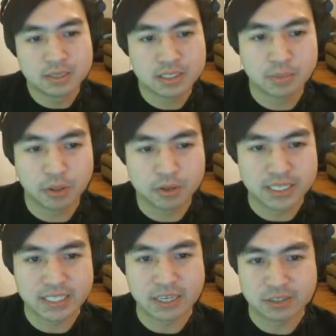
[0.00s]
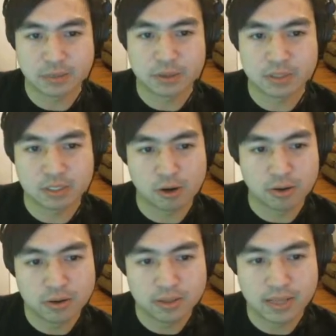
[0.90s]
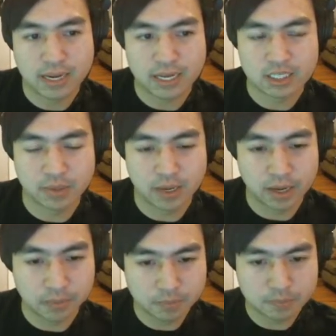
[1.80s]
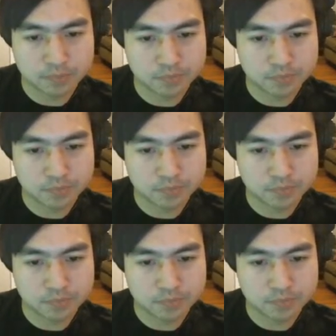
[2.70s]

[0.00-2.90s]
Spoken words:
some other details about this chart that catches my eye.